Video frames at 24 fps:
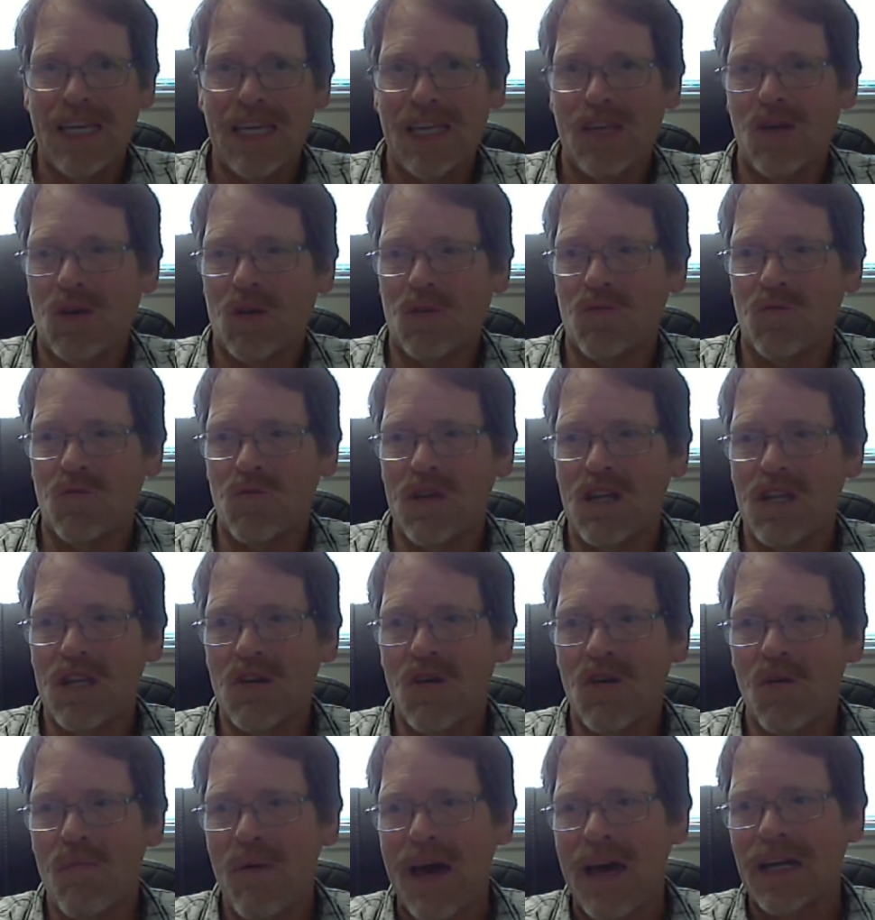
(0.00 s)
You can
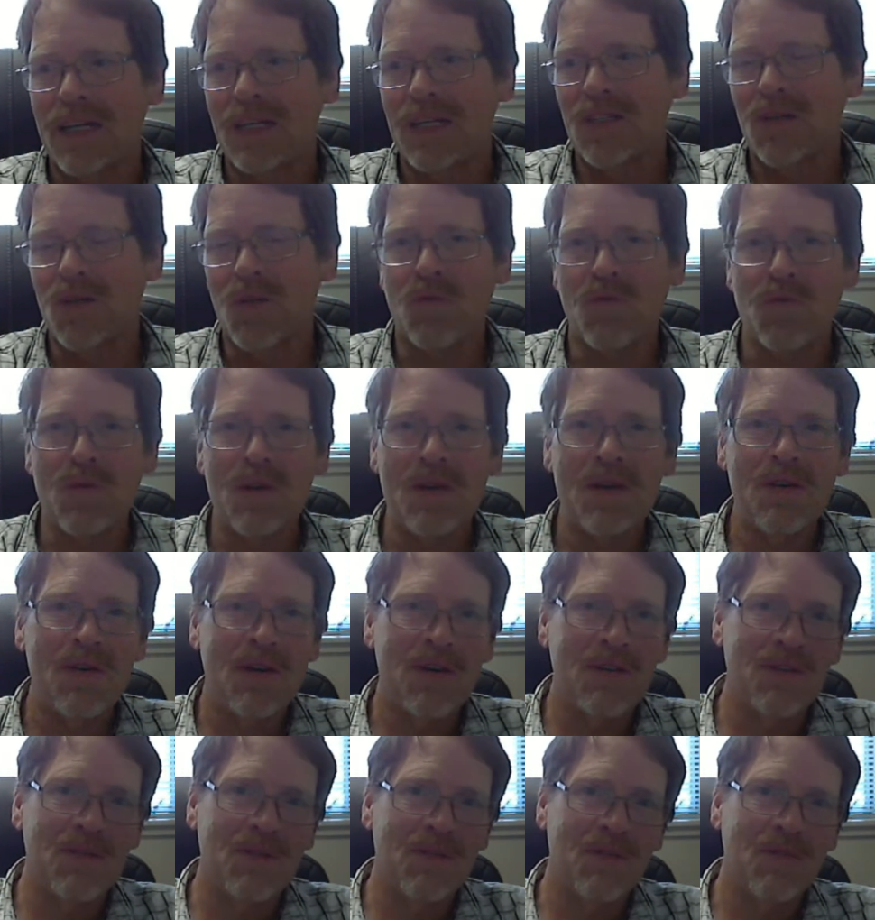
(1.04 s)
go back to
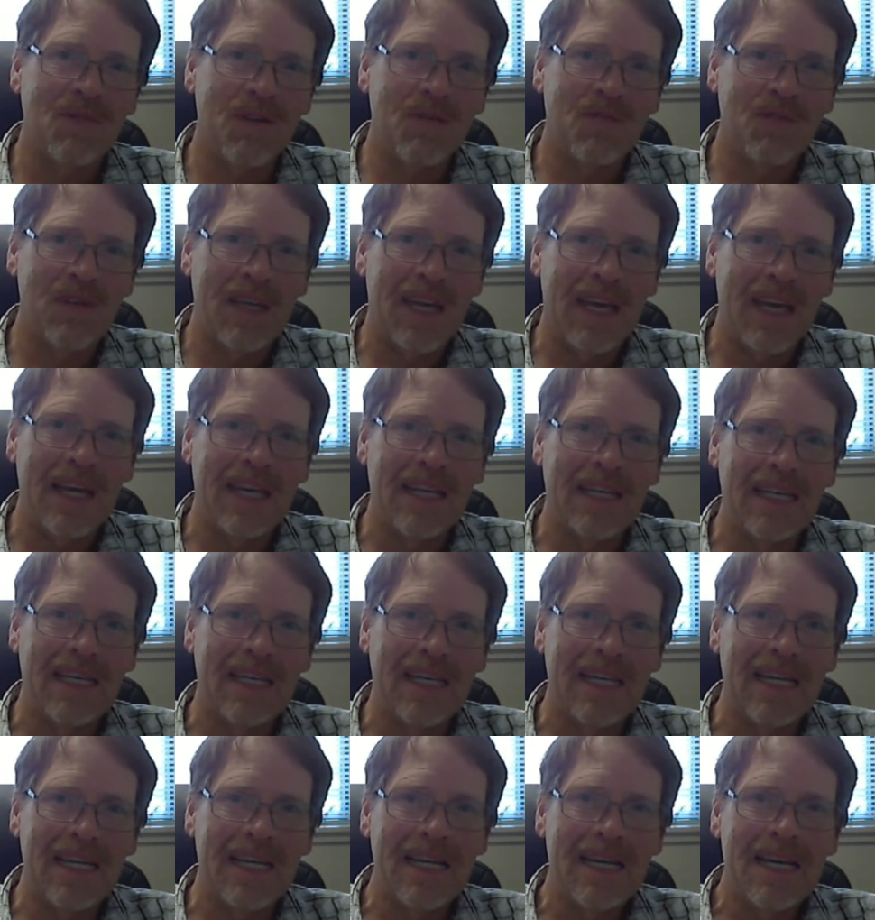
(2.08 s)

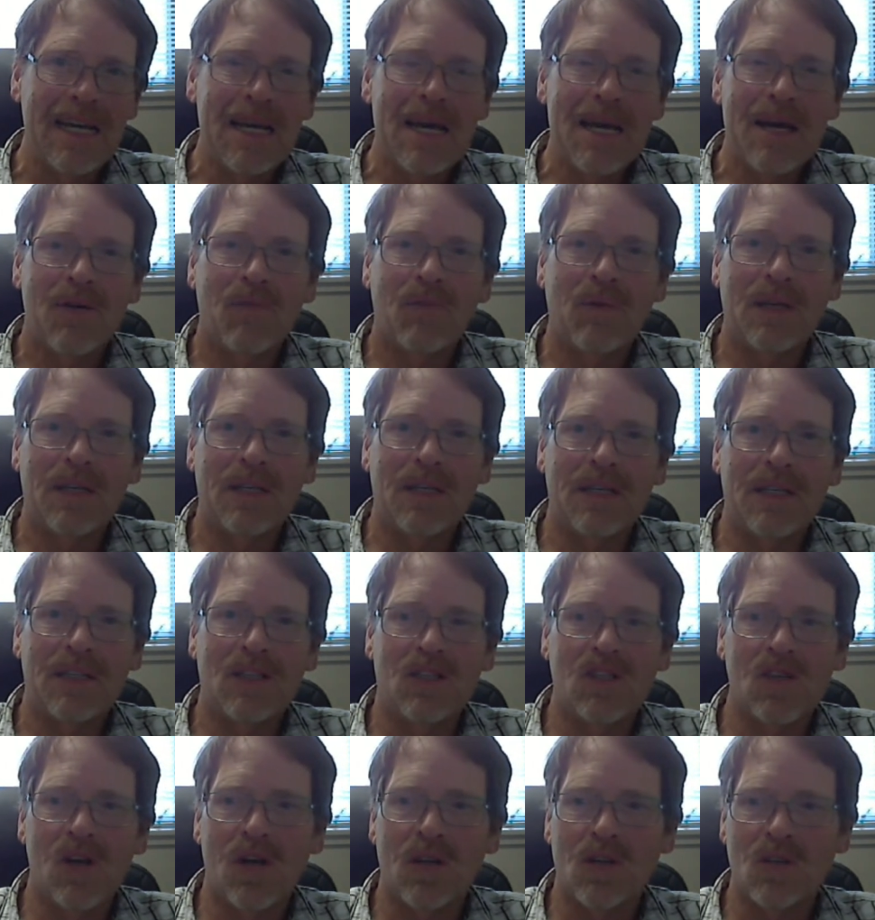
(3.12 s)
350 AD when
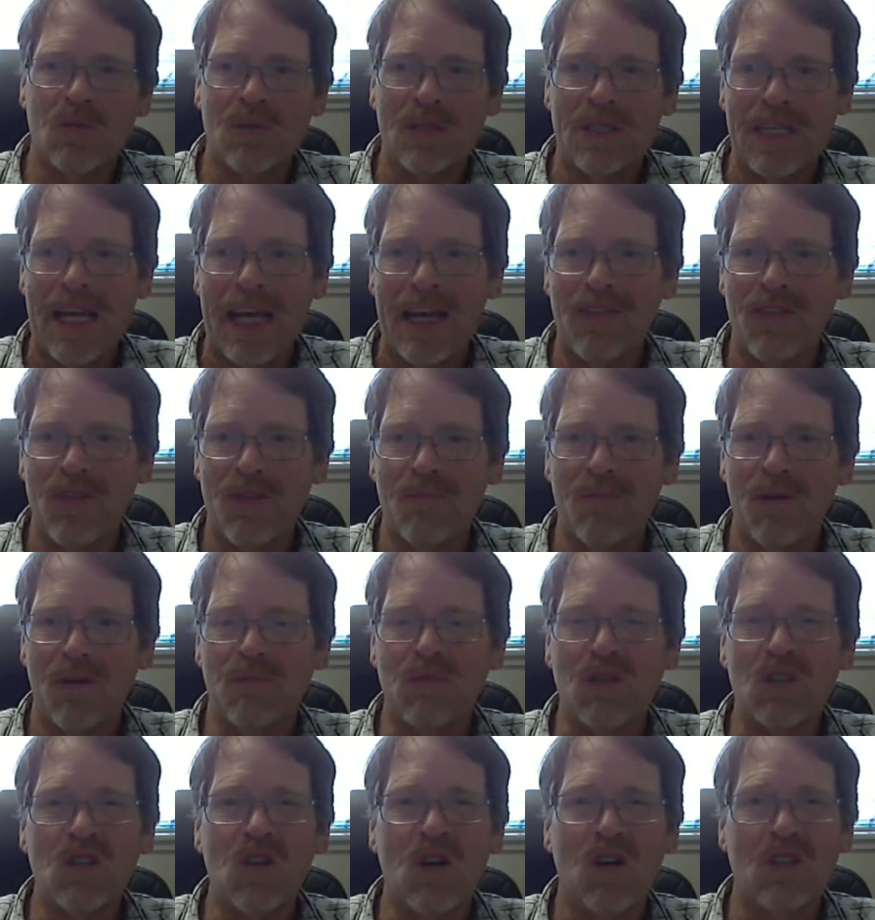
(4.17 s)
John
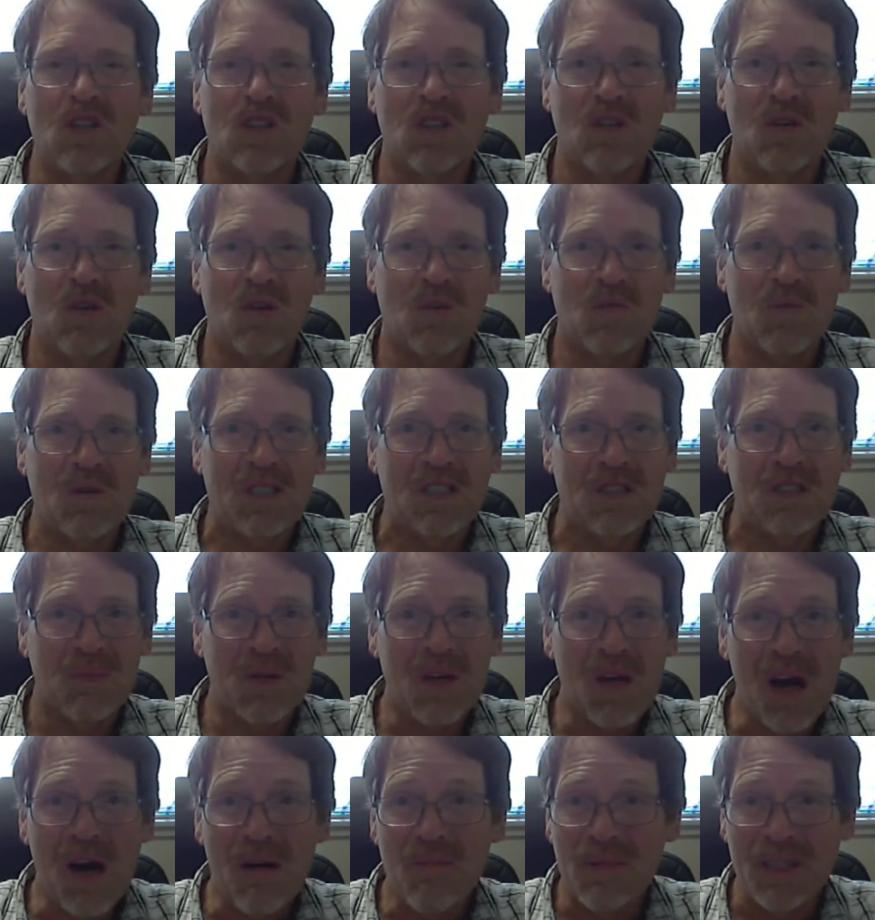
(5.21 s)
Chrysanthemum starts. You can read some
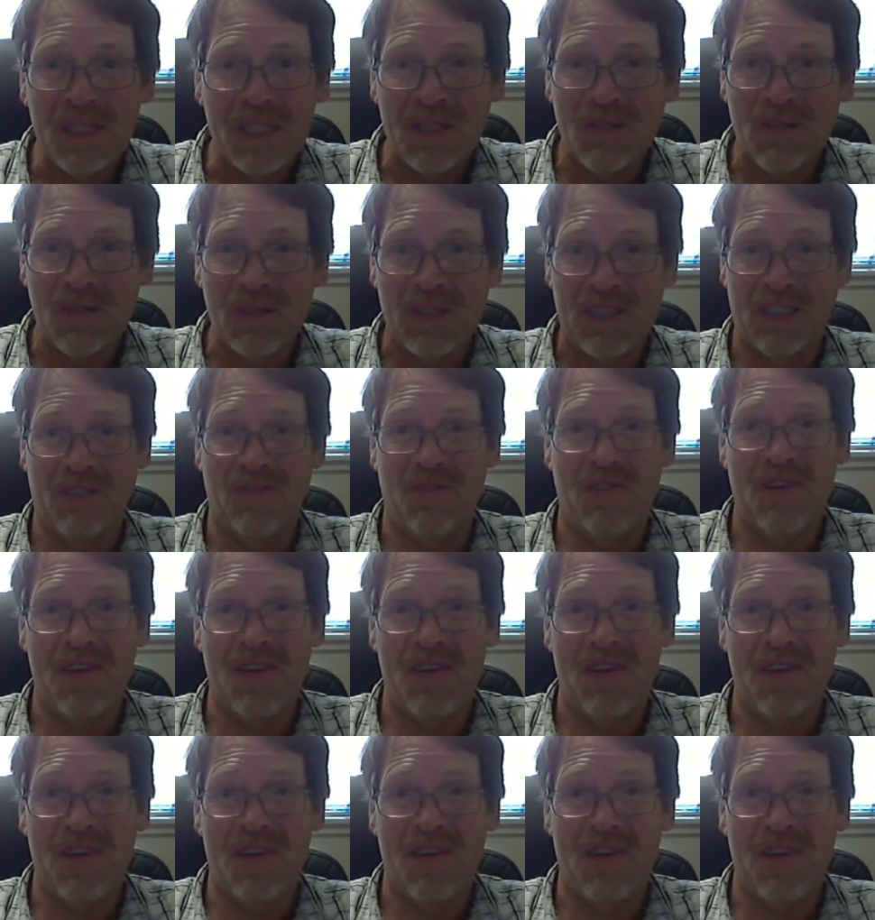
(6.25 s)
commentaries of